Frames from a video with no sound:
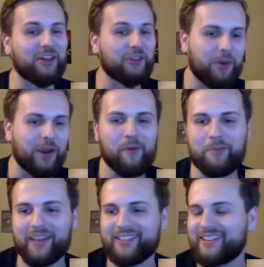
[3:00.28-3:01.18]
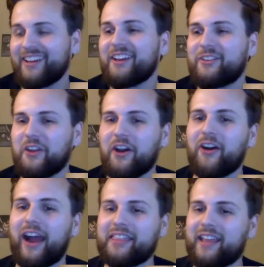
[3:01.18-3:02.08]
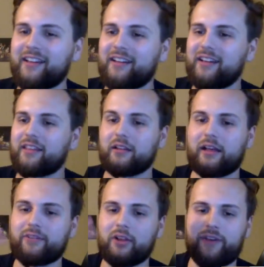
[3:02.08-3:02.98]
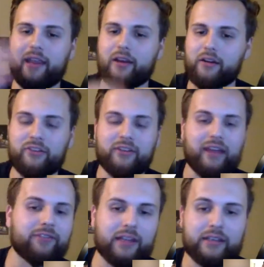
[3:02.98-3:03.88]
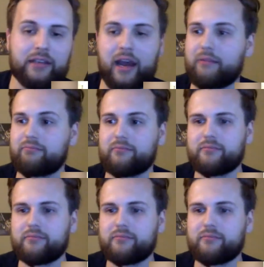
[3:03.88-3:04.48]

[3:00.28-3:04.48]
was way more pissed. So I think the level of anger is definitely not,